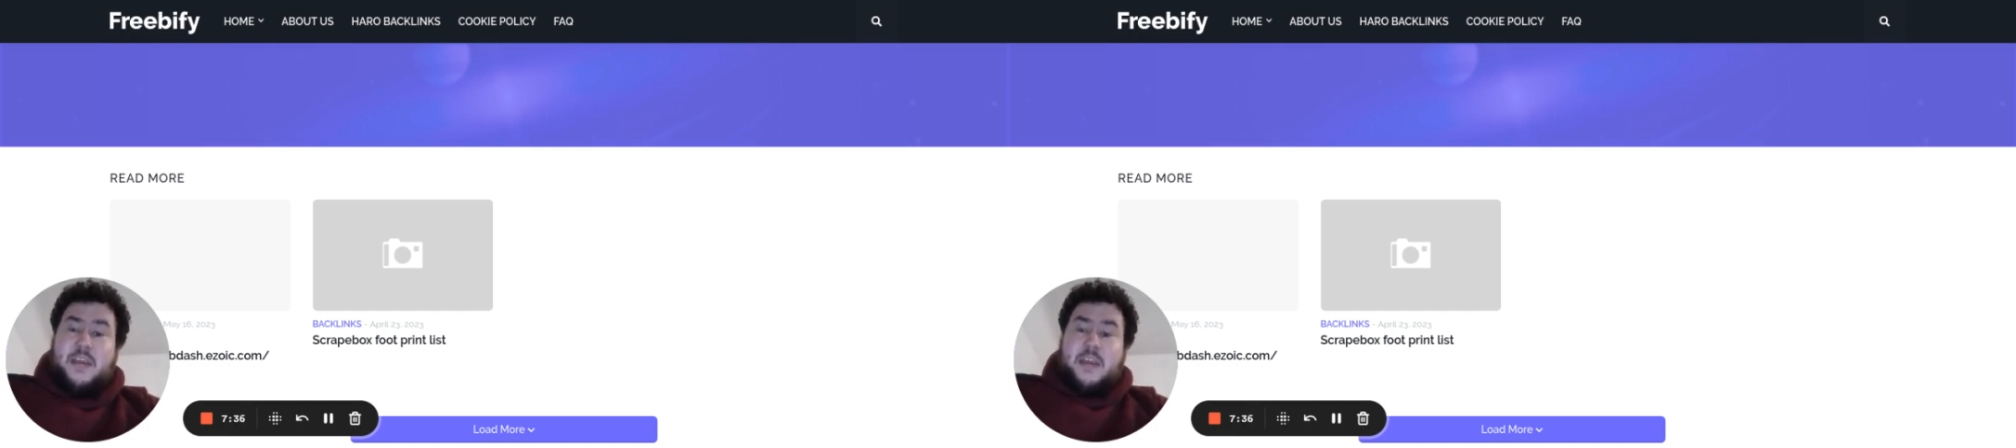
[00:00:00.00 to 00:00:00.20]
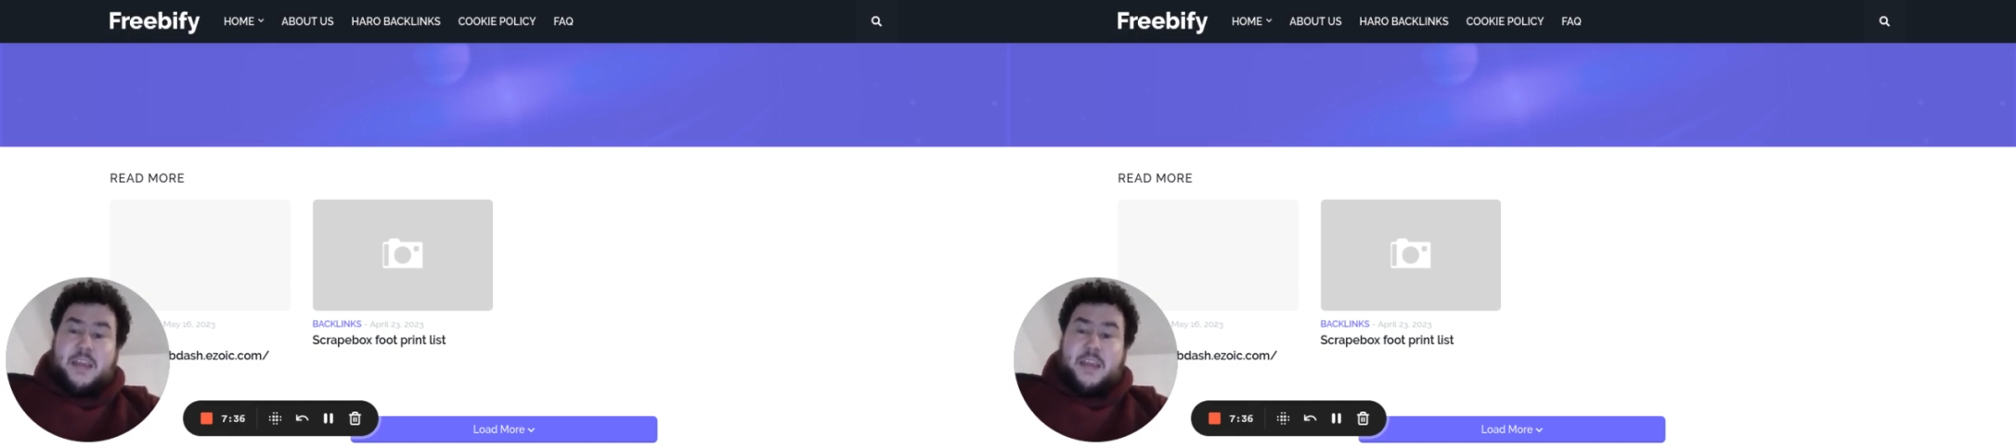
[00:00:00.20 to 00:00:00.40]

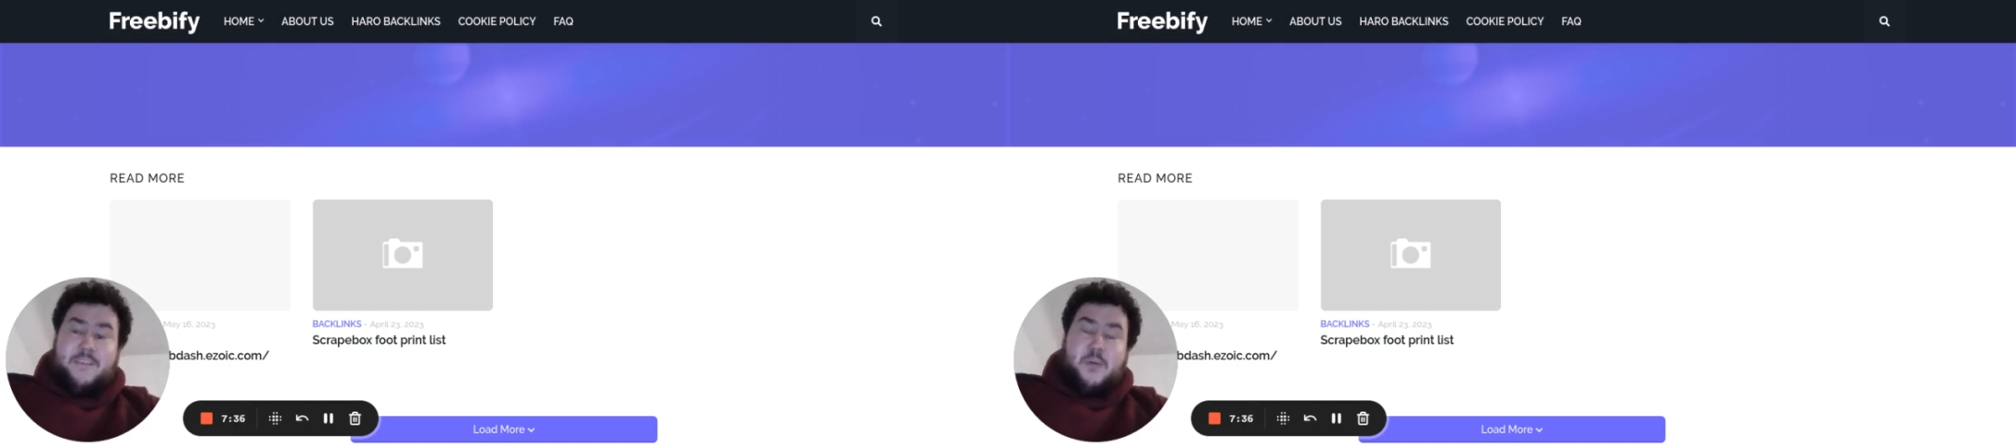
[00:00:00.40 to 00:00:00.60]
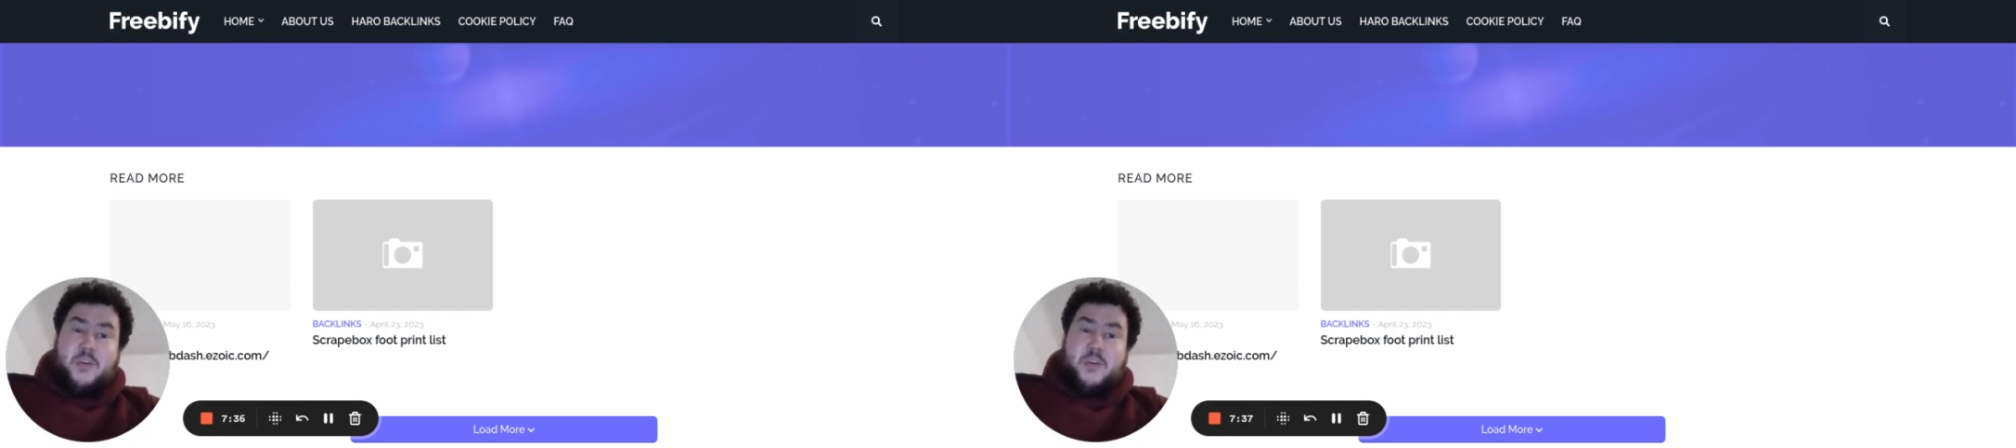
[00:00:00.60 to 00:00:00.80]
If
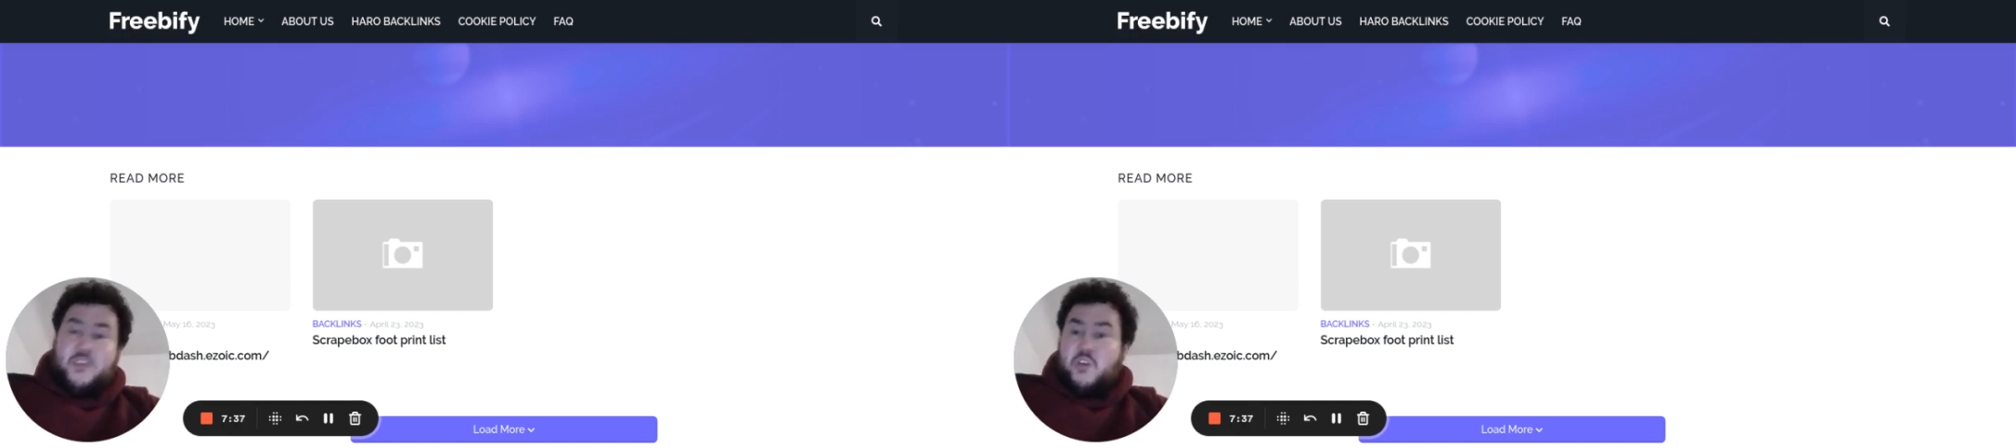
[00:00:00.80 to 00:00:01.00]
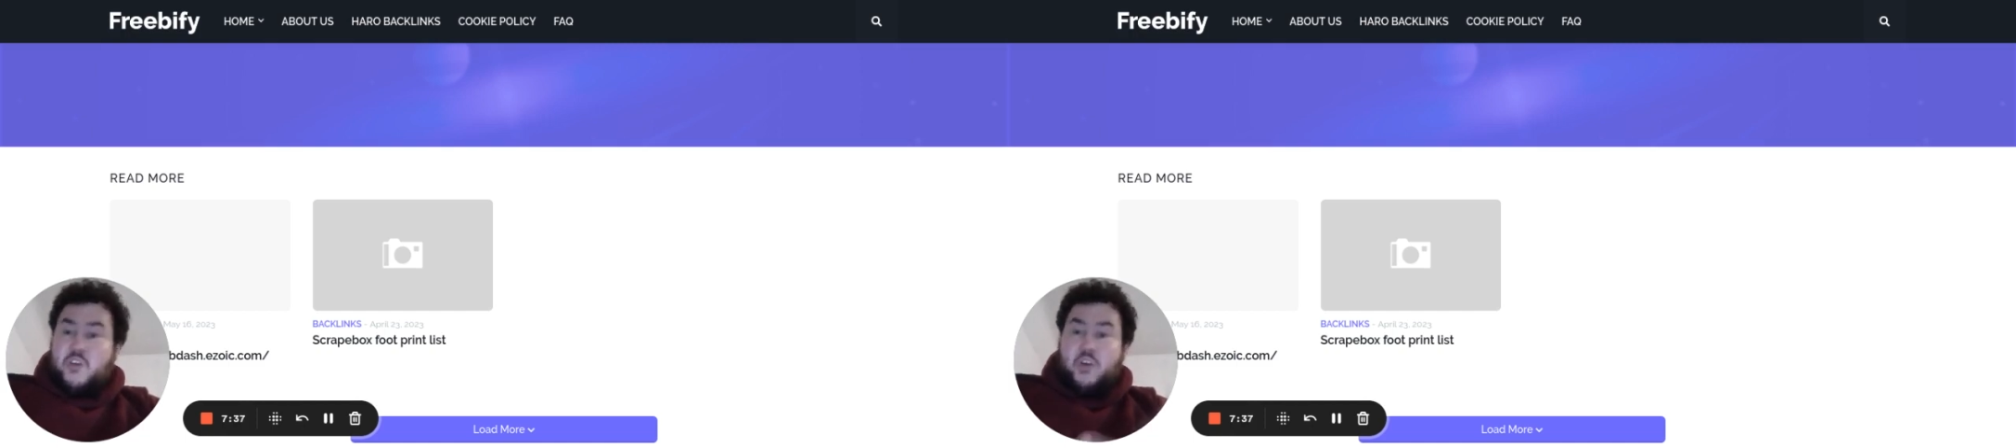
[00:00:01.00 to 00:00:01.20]
you want to
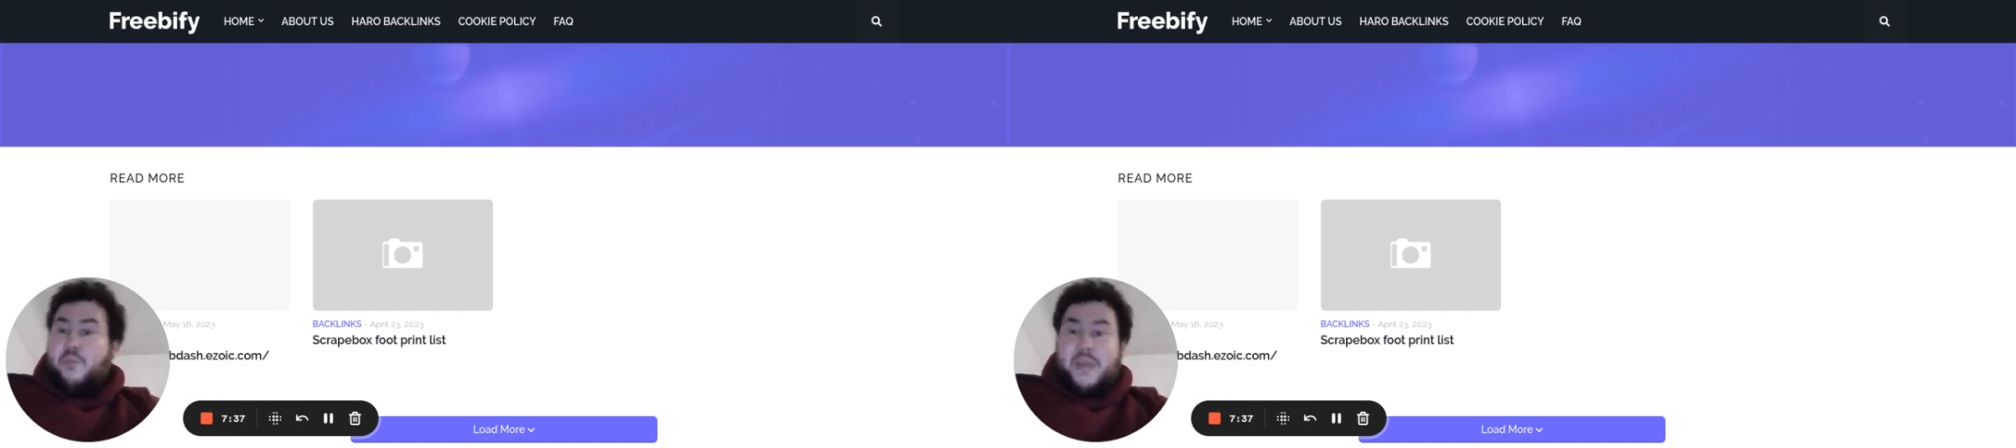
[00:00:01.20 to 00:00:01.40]
do,